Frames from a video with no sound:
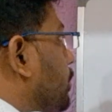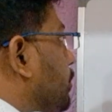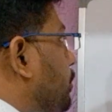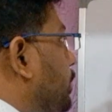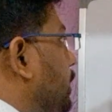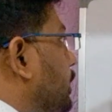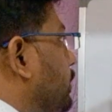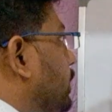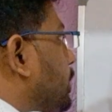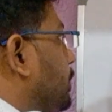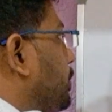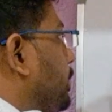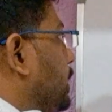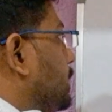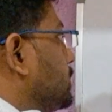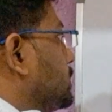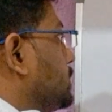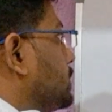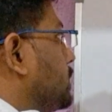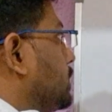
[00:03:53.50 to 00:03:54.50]
b1
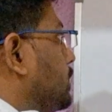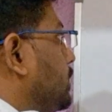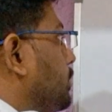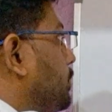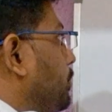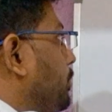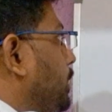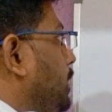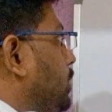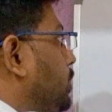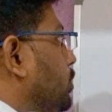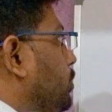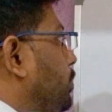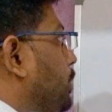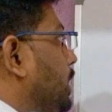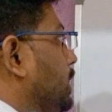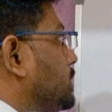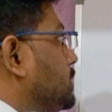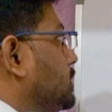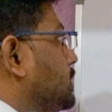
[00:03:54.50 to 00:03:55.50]
plus b2
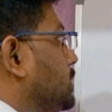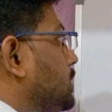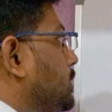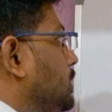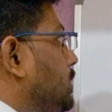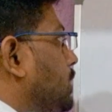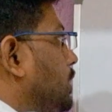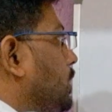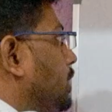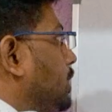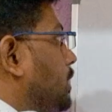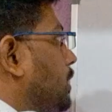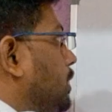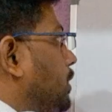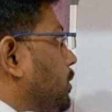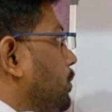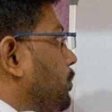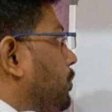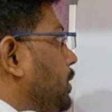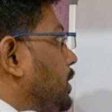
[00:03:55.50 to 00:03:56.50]
plus
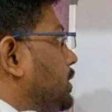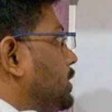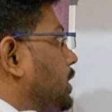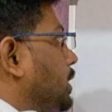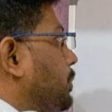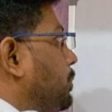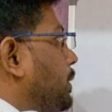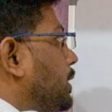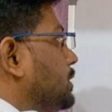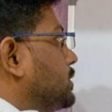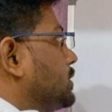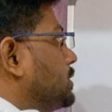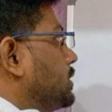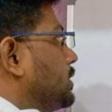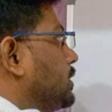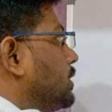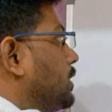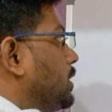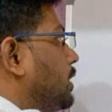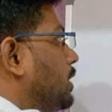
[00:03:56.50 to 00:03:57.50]
b3 plus
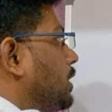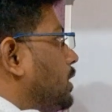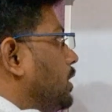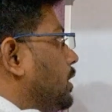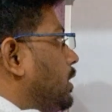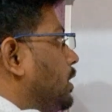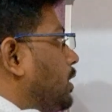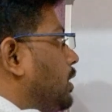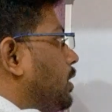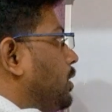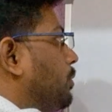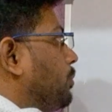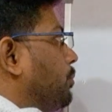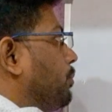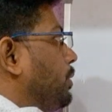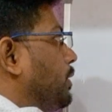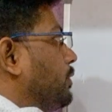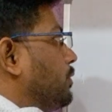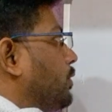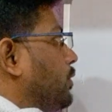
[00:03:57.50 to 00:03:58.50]

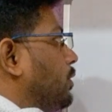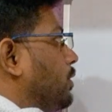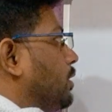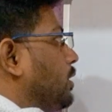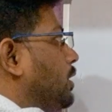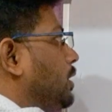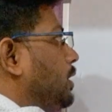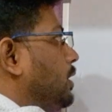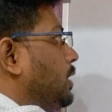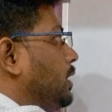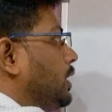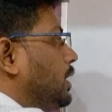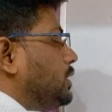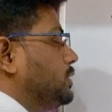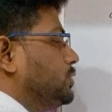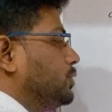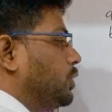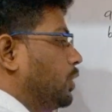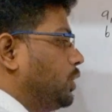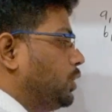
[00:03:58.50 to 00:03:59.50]
b4
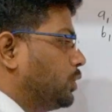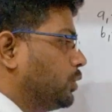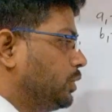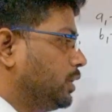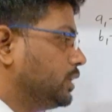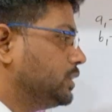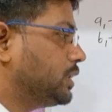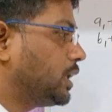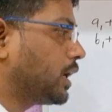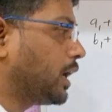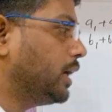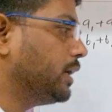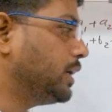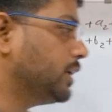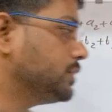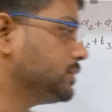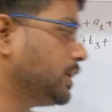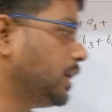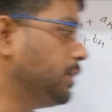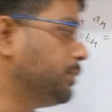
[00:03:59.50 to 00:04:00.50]
is equal to, in the right
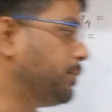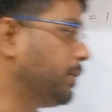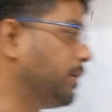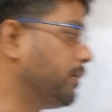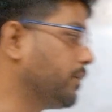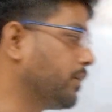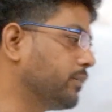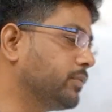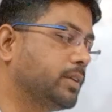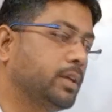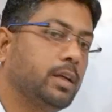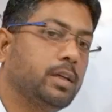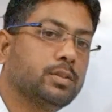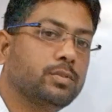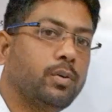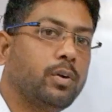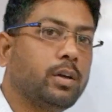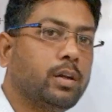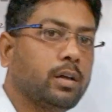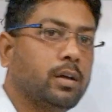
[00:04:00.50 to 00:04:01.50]
hand side power of 3 is
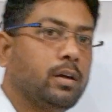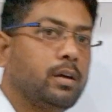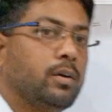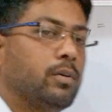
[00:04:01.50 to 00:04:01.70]
what?